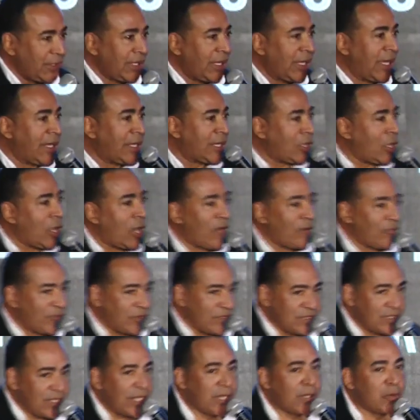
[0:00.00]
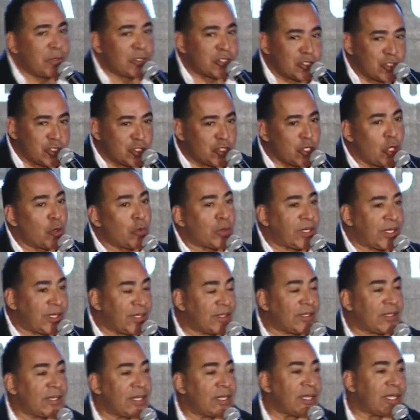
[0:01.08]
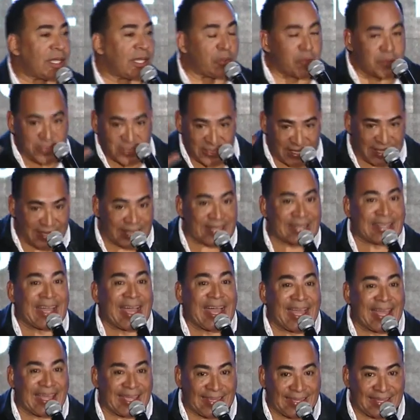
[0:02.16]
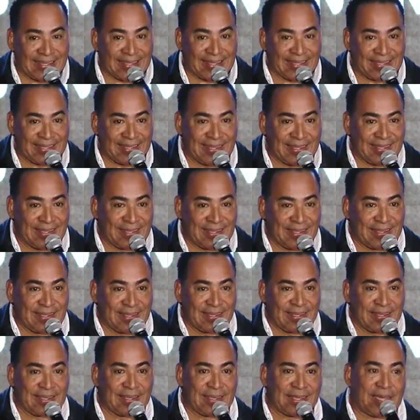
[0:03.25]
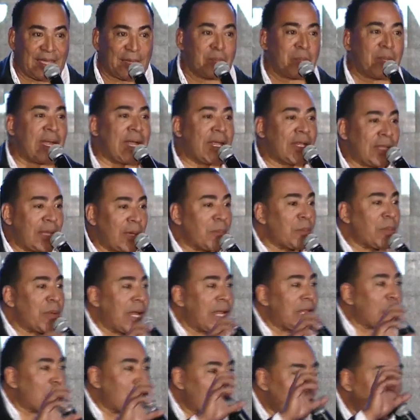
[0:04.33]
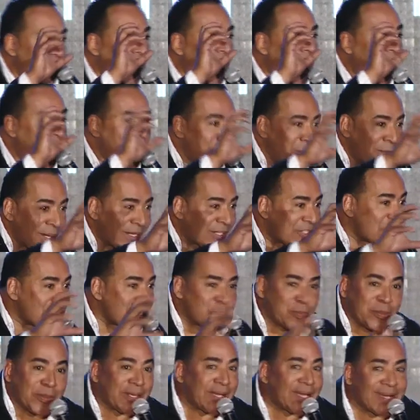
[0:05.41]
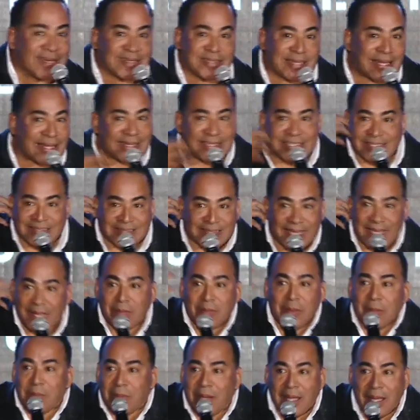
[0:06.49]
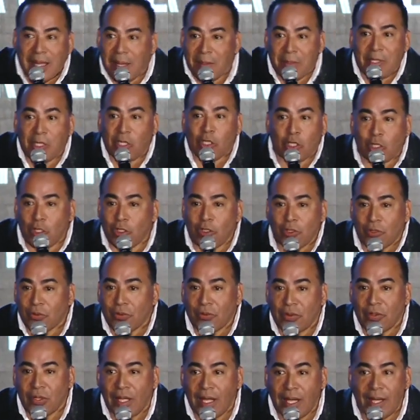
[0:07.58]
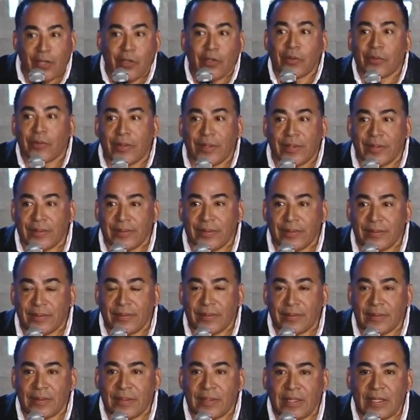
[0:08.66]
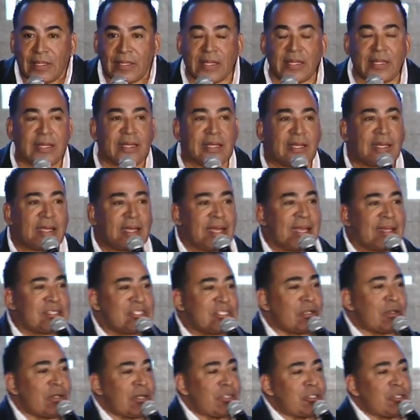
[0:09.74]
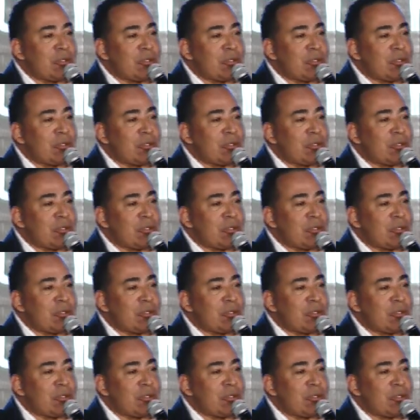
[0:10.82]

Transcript: in an office, and he was choking. He was going to die. But I learned the Heimlich just because it just came to my mind. I'm going to learn how to do it. And so could